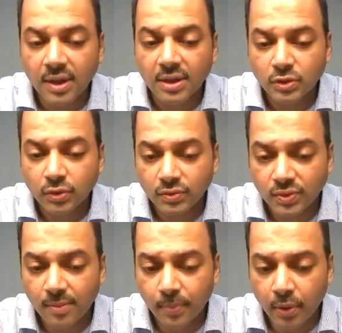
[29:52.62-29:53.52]
So it's
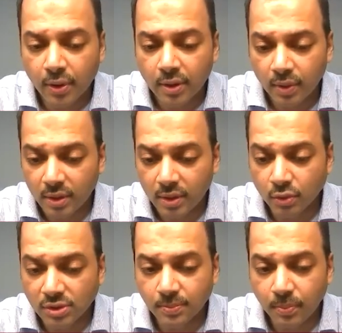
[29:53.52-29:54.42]
very important. While
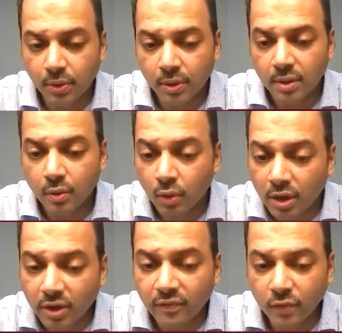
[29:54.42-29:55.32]
growth is important,
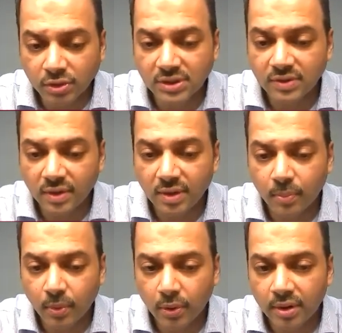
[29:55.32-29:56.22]
quality of growth is equally
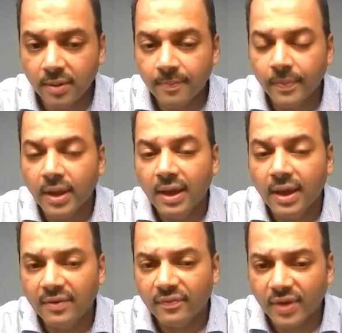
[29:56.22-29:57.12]
important.
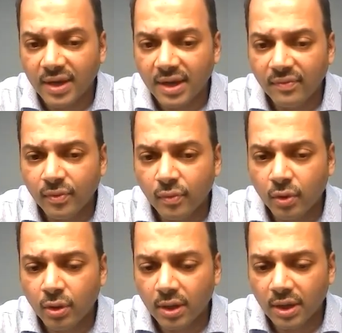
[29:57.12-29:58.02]
And finally, we
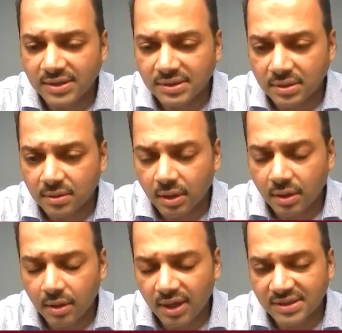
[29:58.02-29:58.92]
want, as
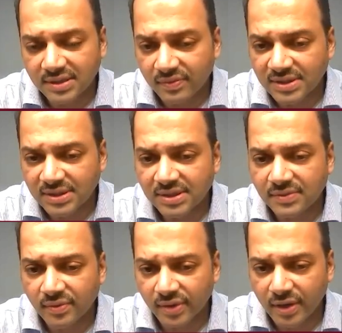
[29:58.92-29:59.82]
investors,
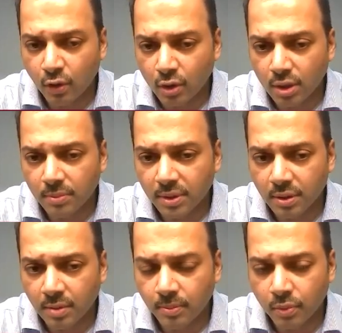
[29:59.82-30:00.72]
we are very long term in
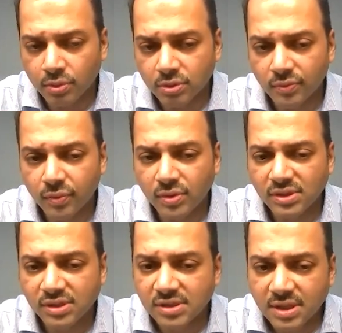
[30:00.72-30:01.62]
our approach, so we want
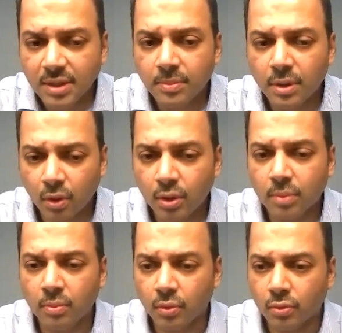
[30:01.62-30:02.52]
sustainable long
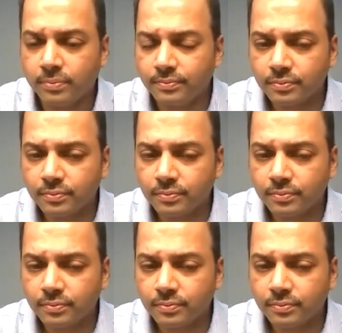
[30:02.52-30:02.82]
term growth.